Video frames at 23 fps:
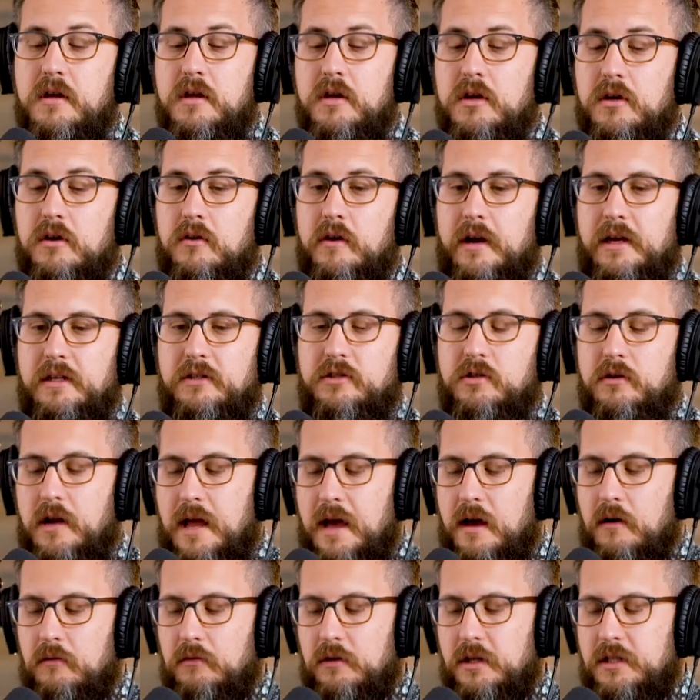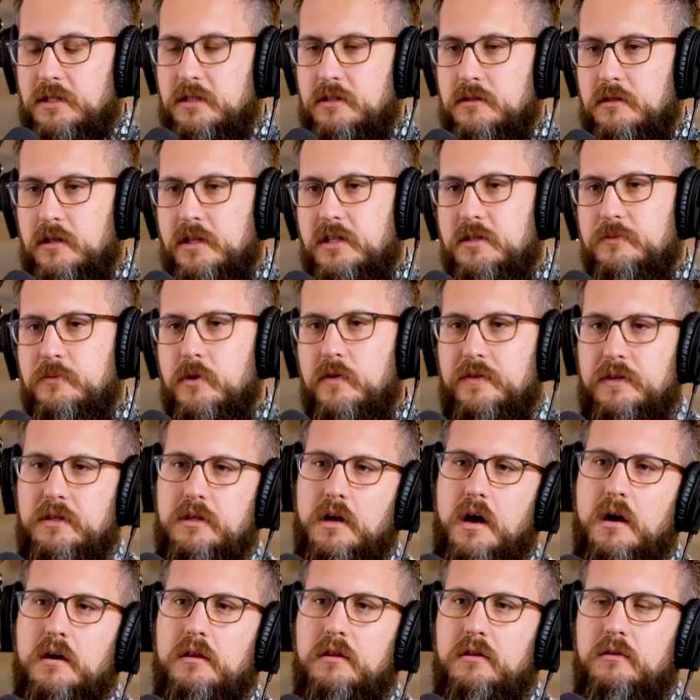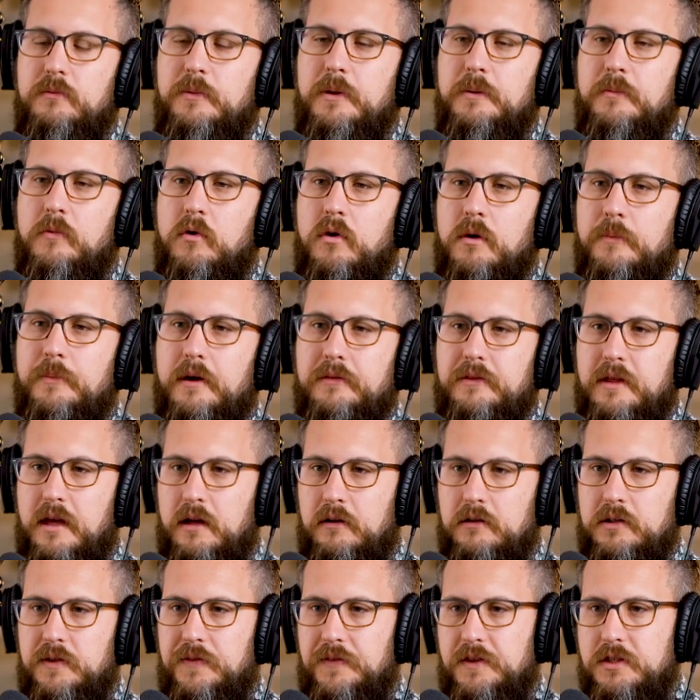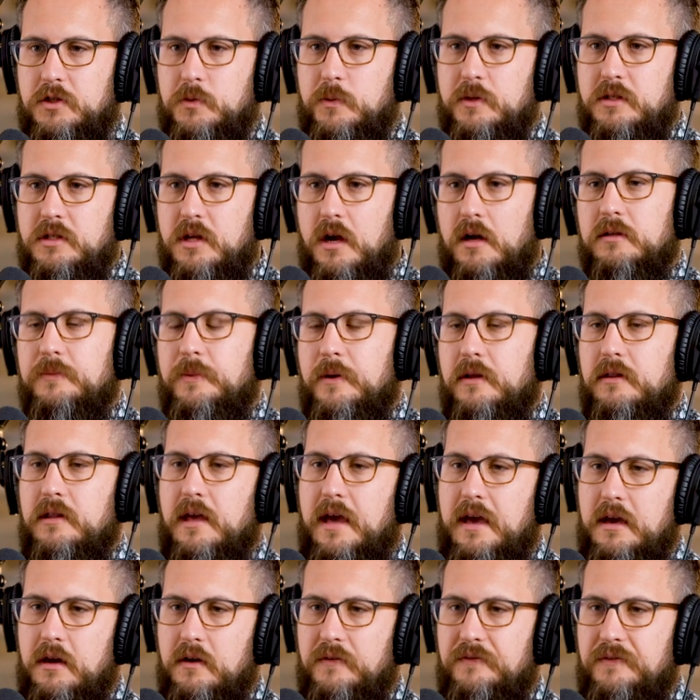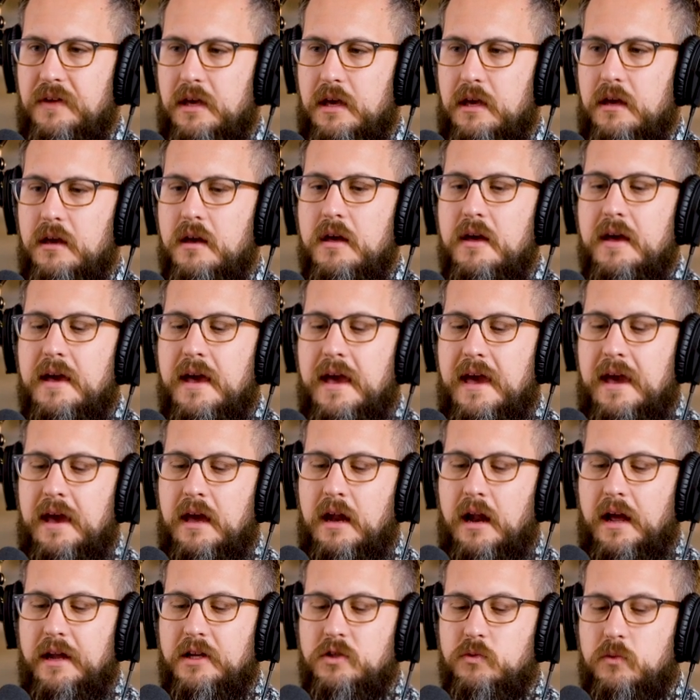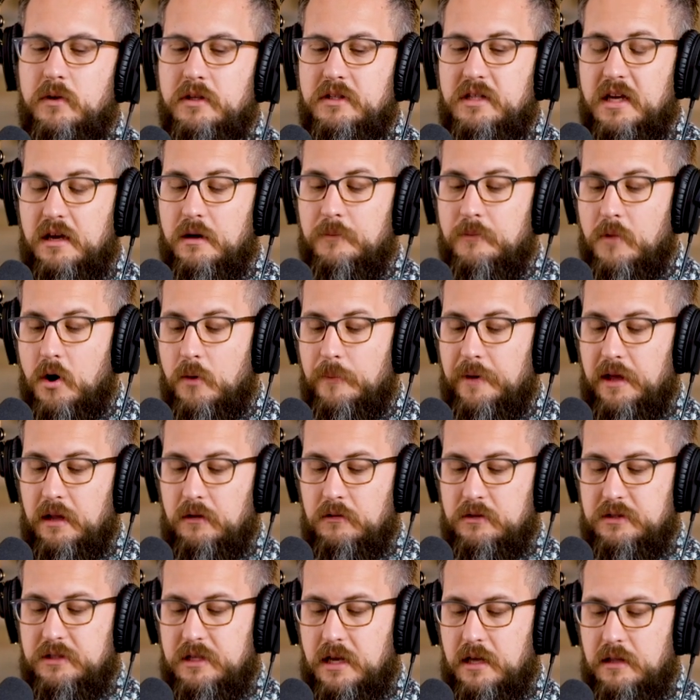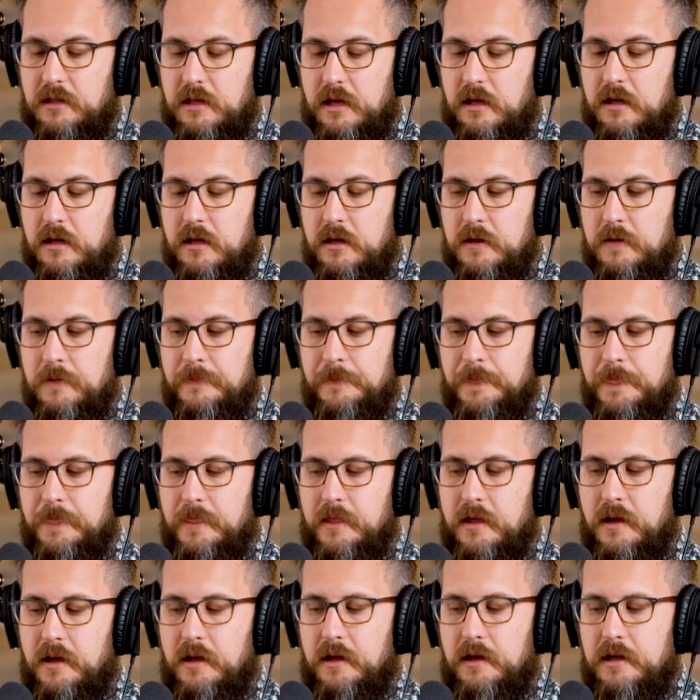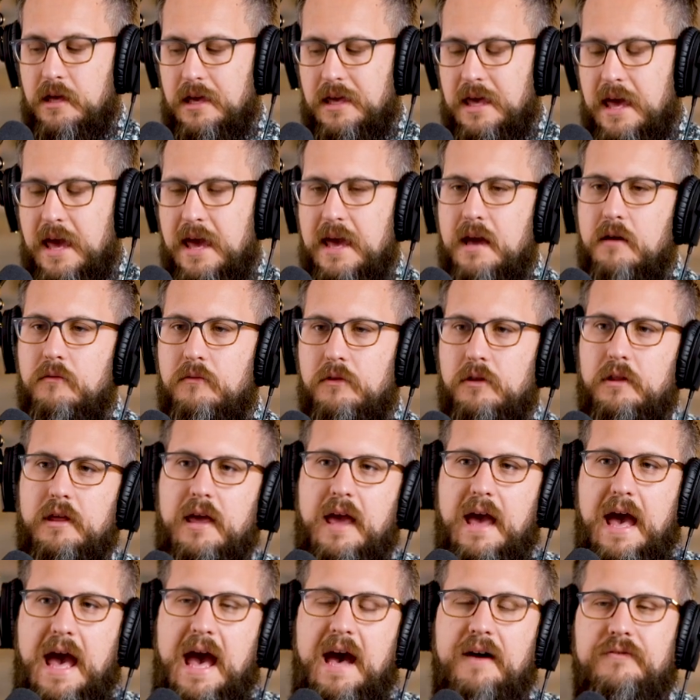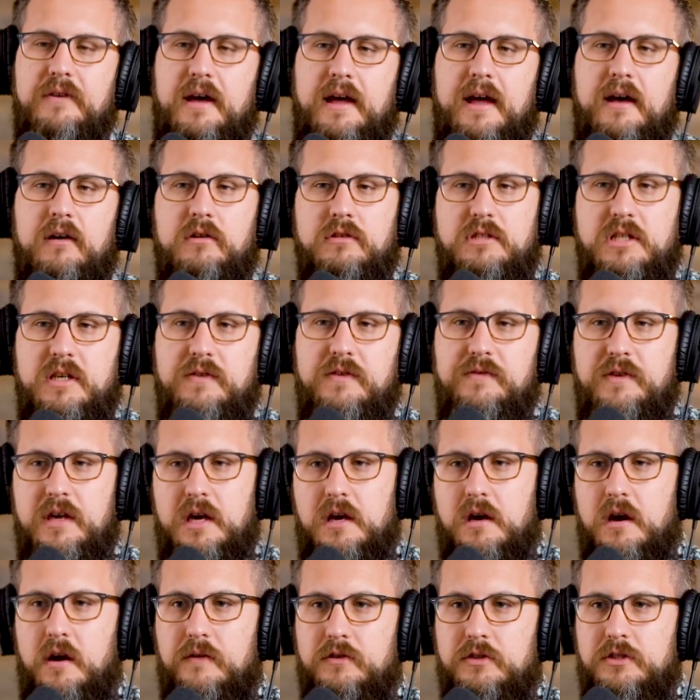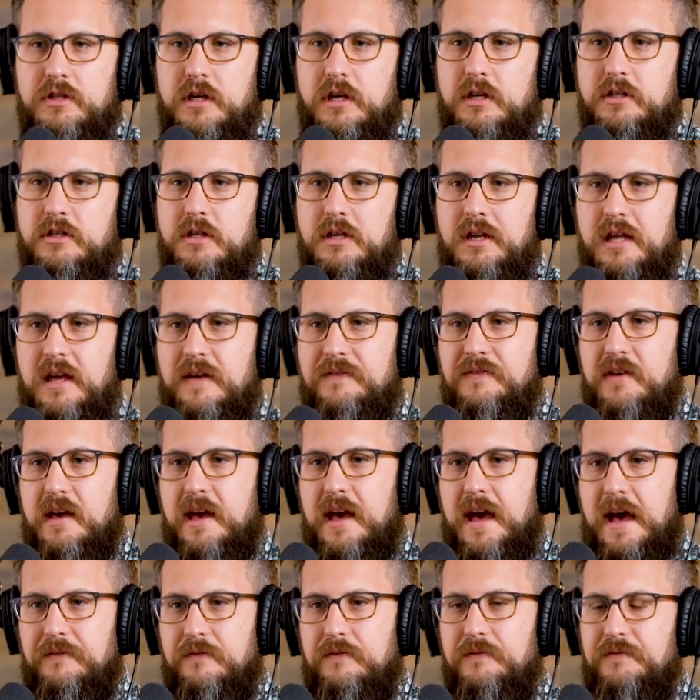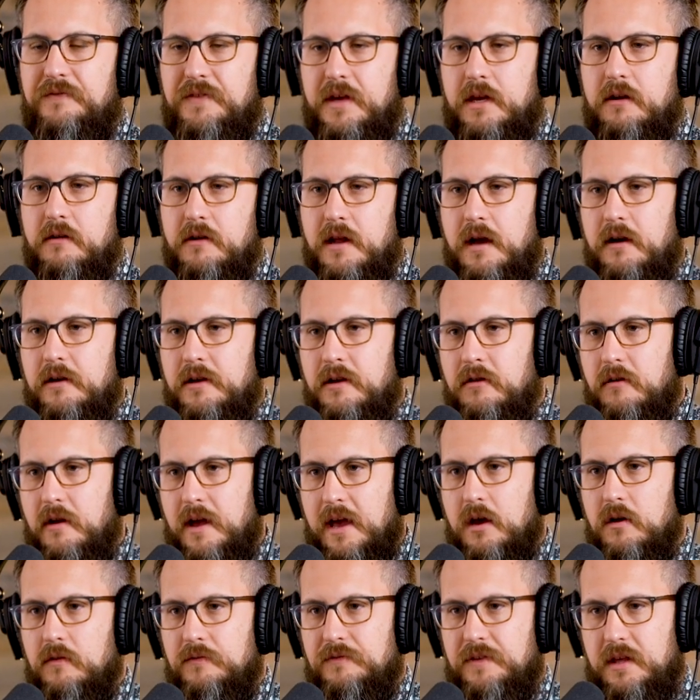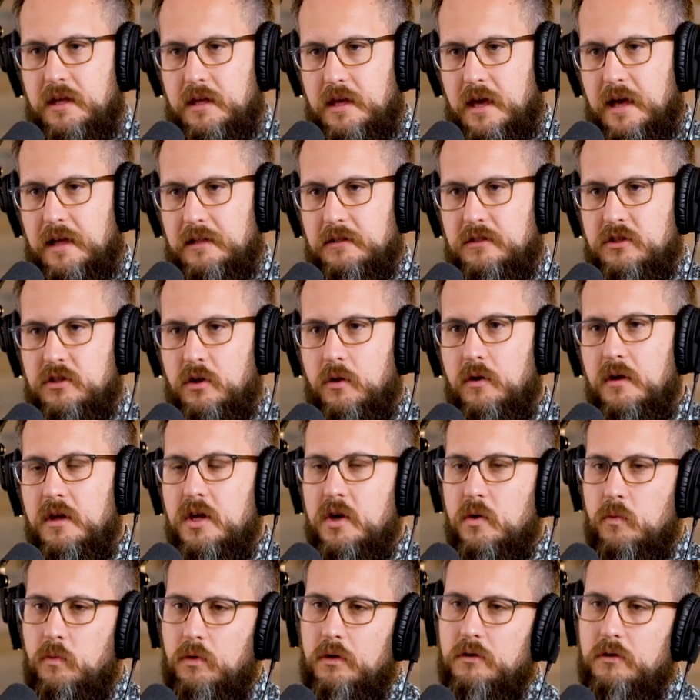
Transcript: Great. So now let's let's move and talk a little bit more about the LTV. So we talked about the AOV, and I just want to take a moment and say that you can't really have a LTV conversation if you haven't figured out your AOV yet. So we'll